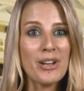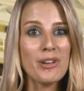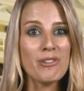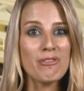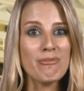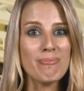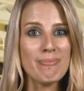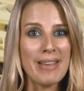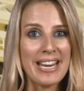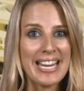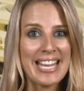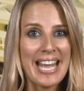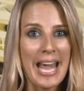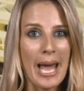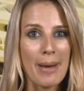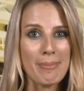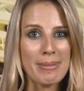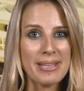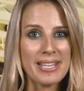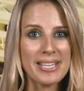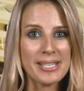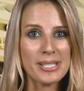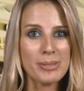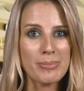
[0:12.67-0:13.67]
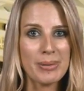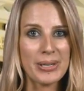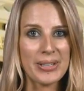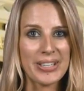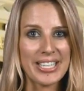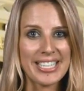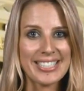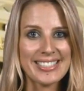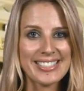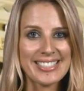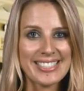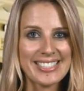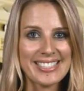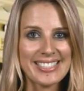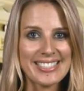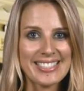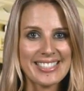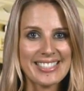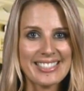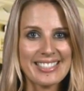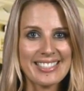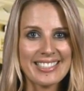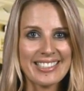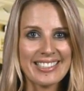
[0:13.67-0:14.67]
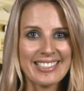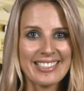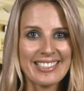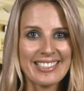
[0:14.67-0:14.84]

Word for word: of many happy experiences.